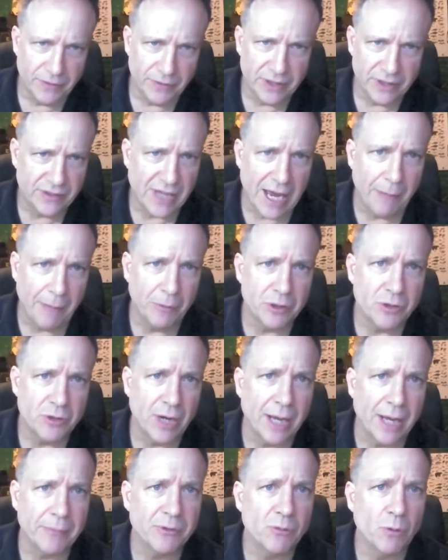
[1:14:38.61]
these camera
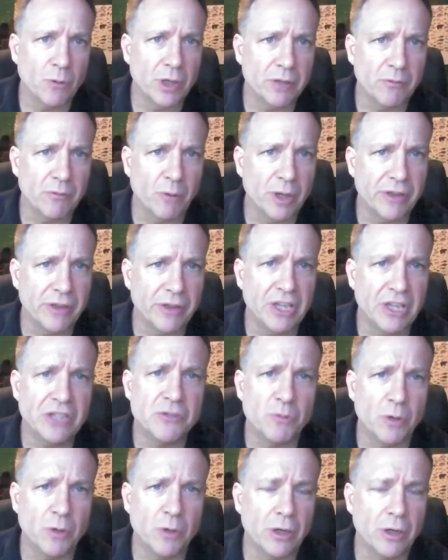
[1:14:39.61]
traps what what things
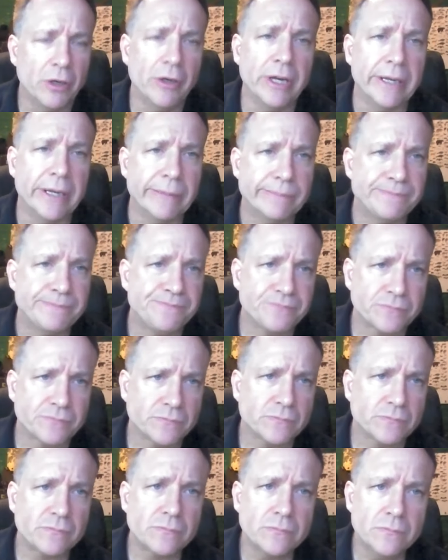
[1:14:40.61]
we're learning
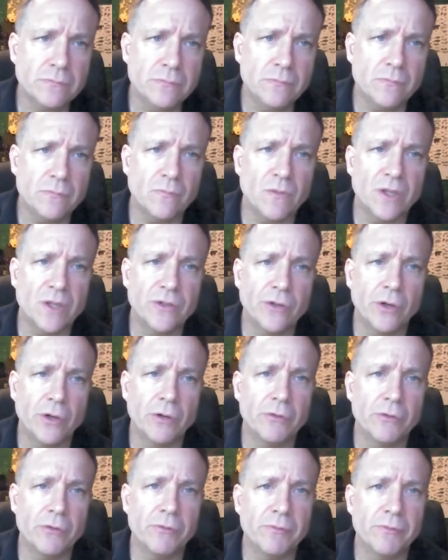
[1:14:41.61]

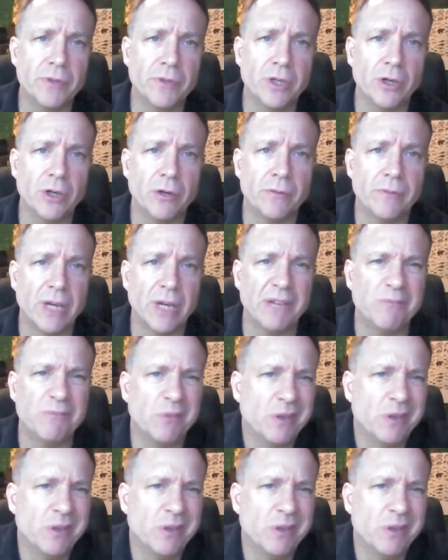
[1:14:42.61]
so you know I, I, would